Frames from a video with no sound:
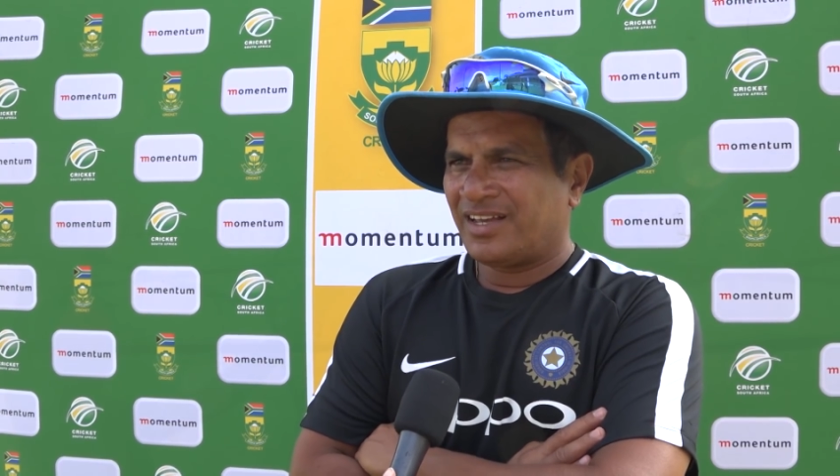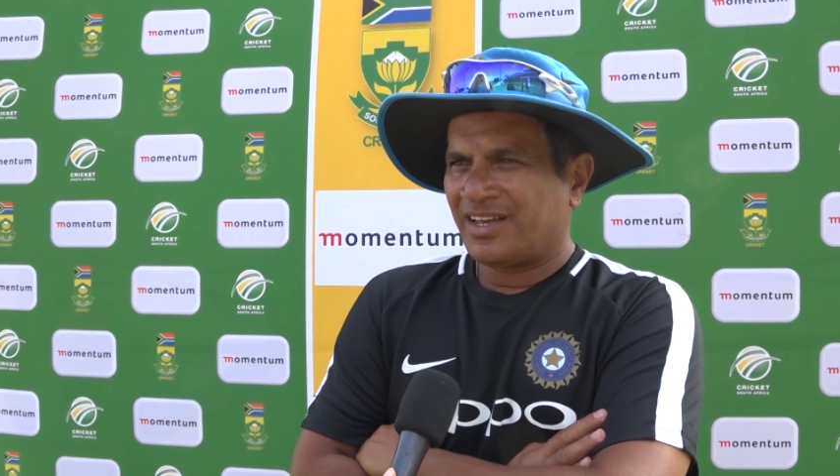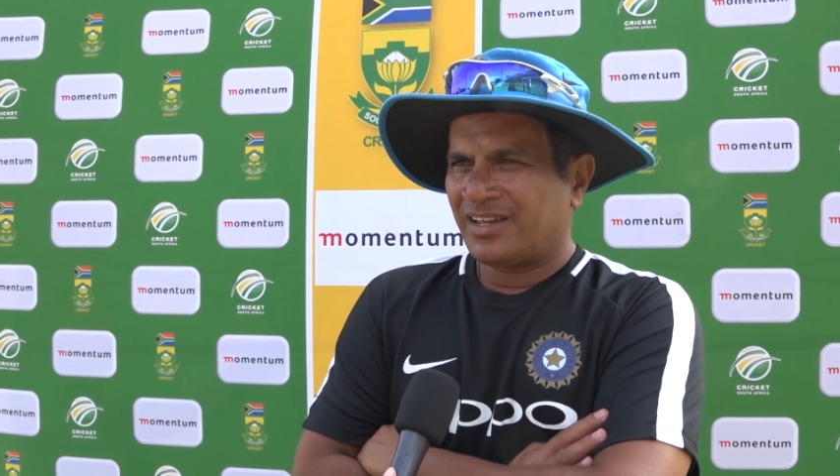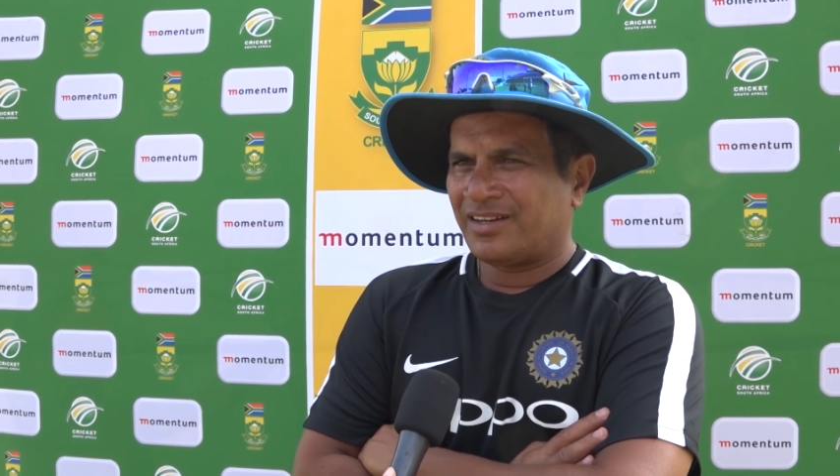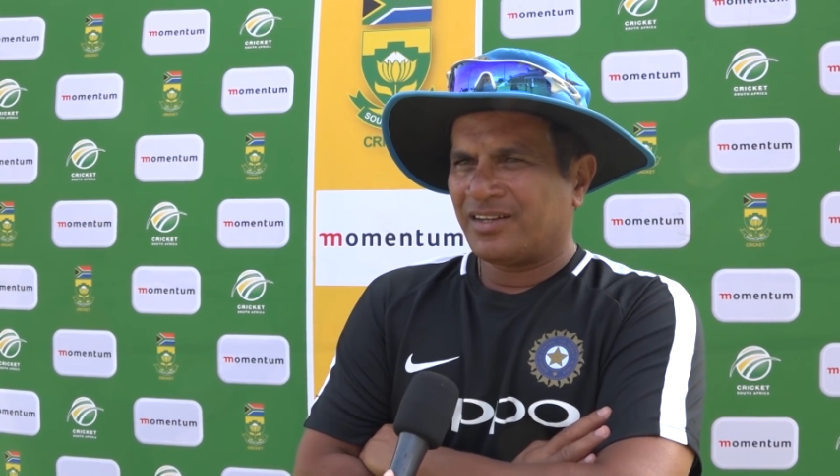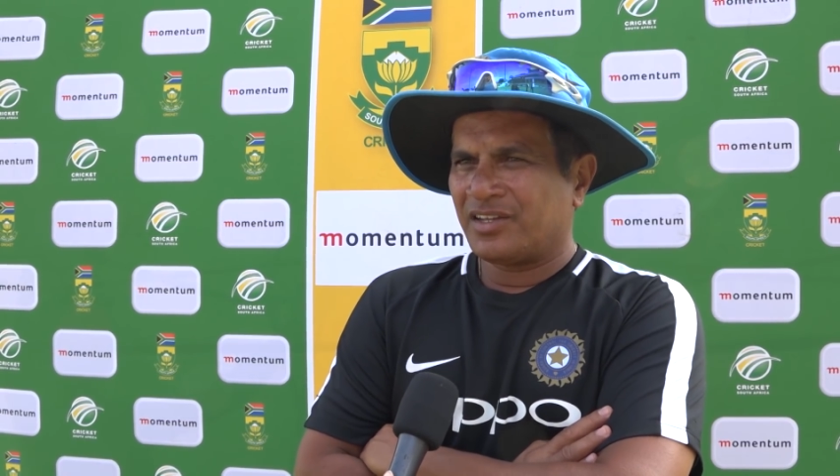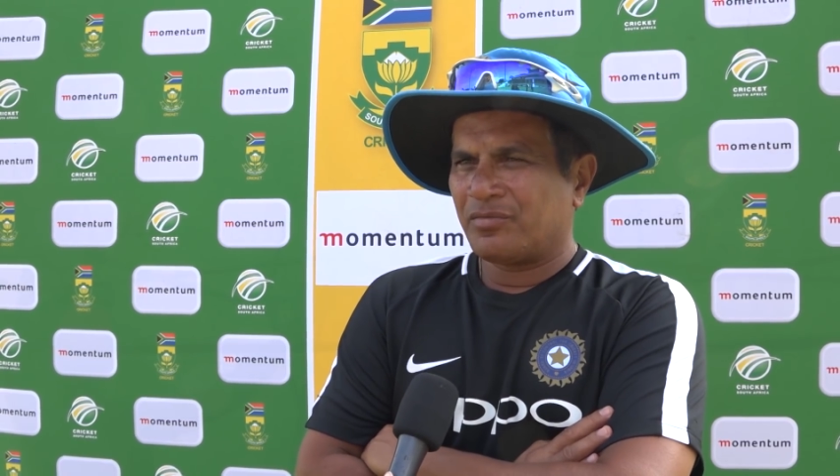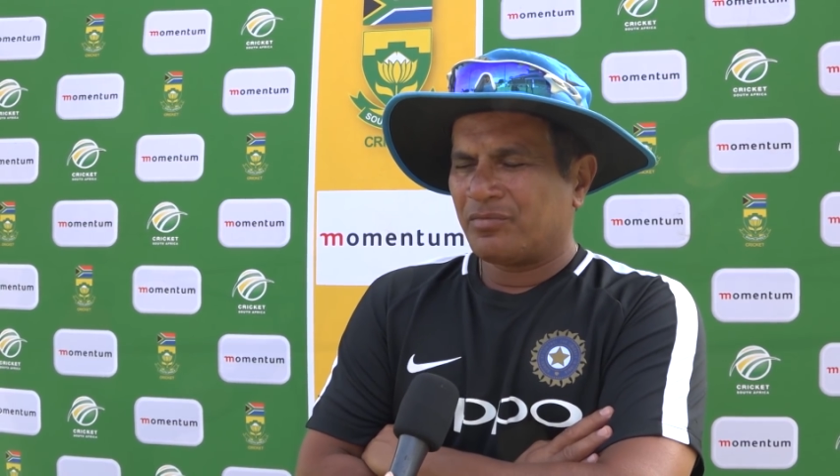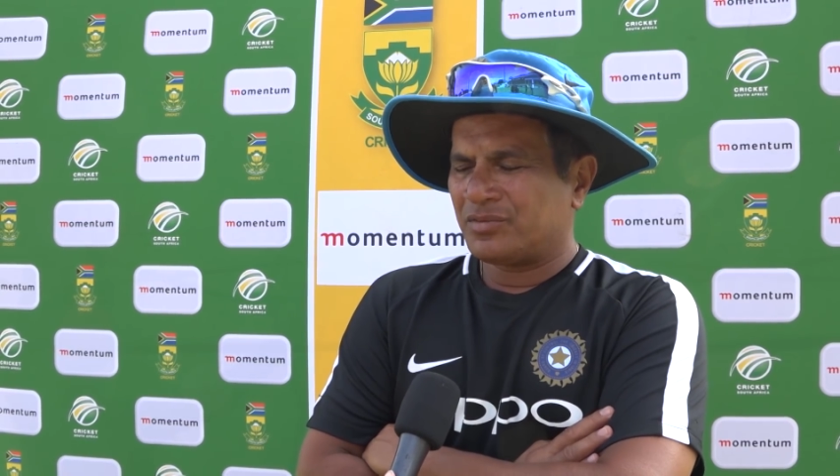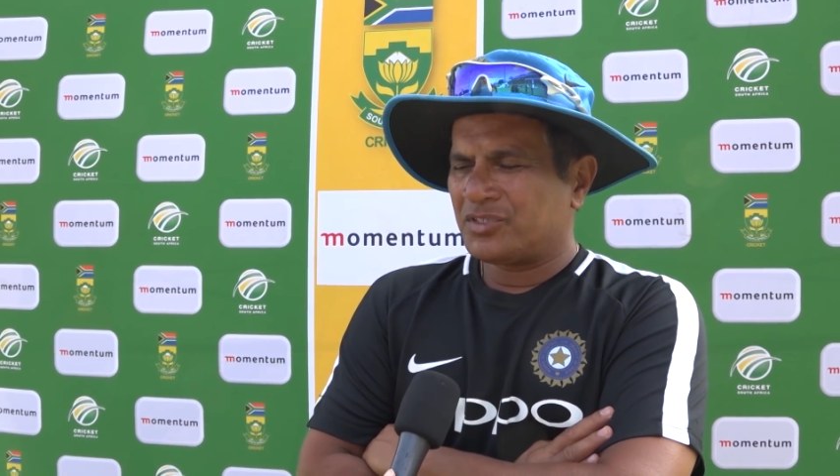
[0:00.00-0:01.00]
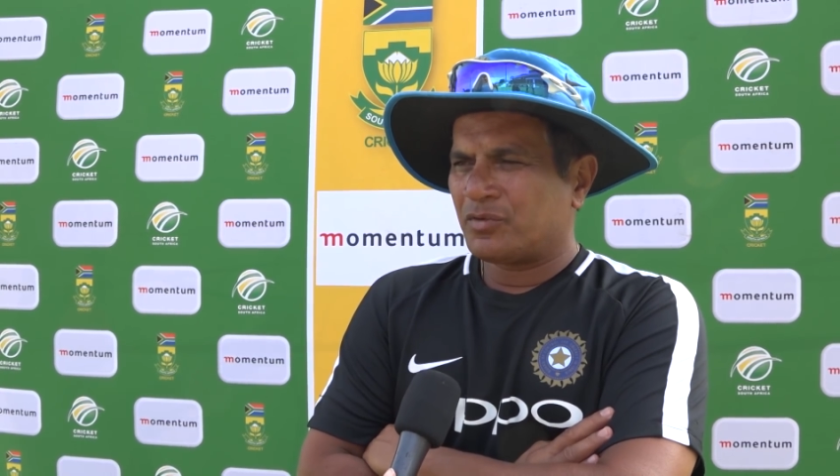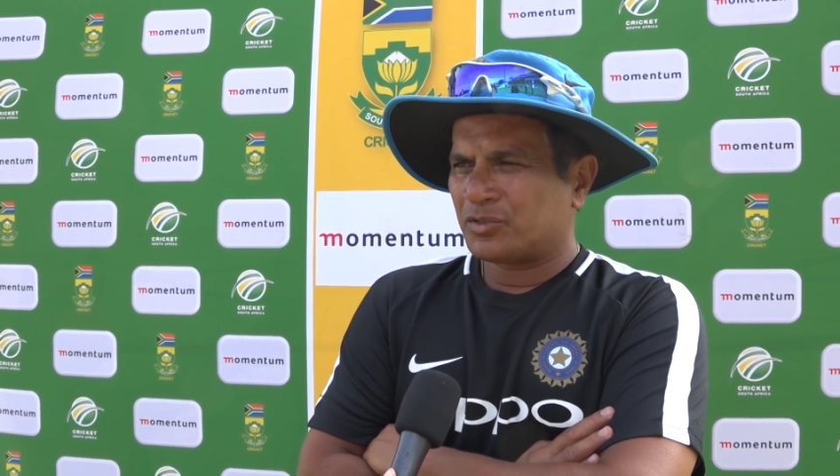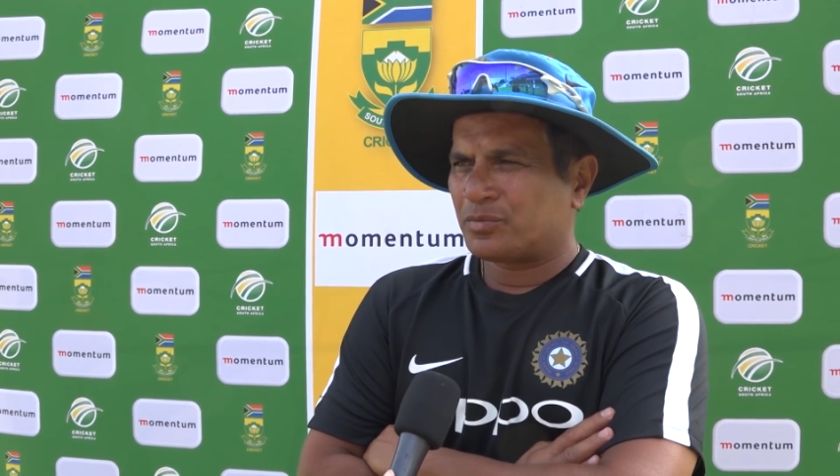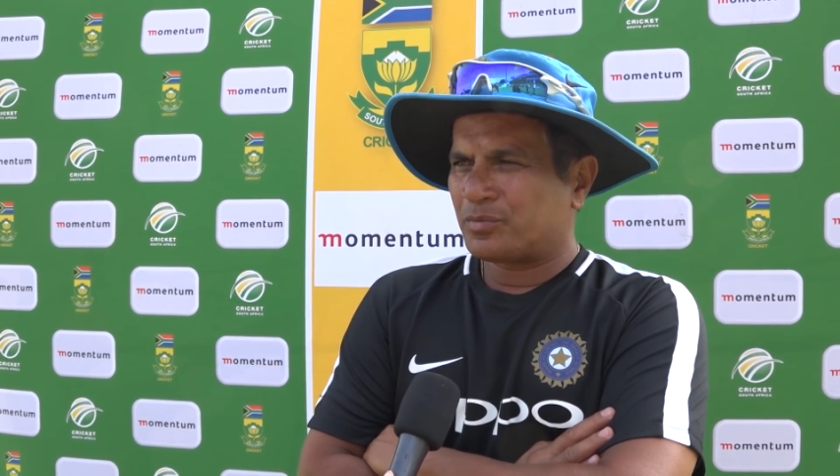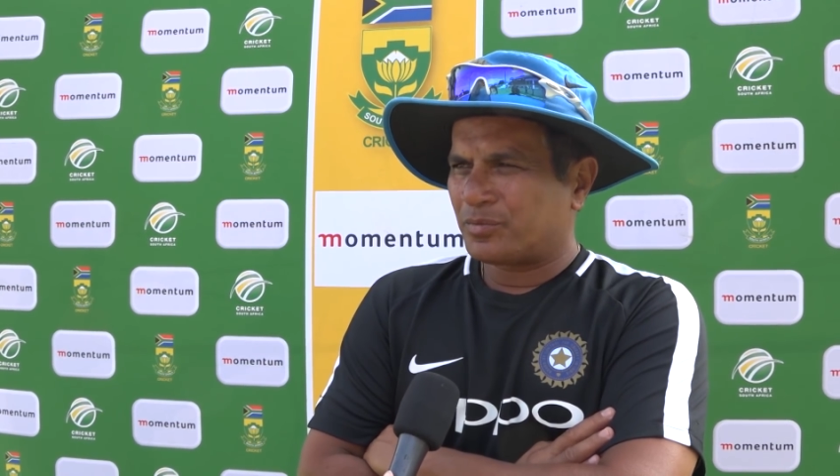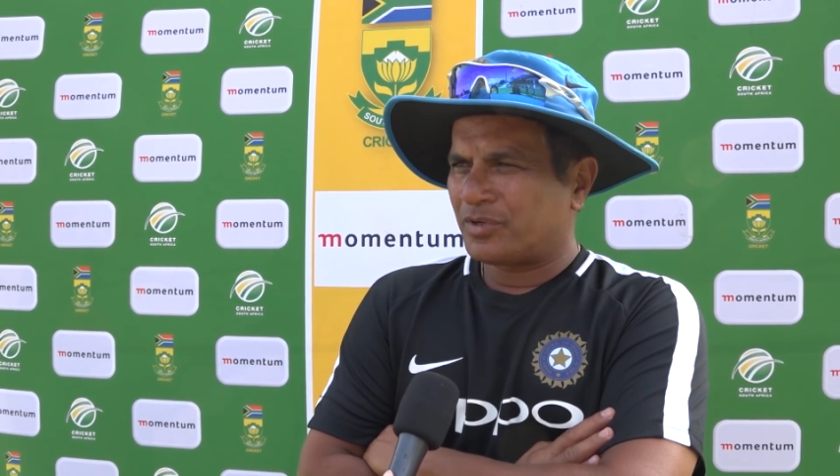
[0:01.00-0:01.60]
and she was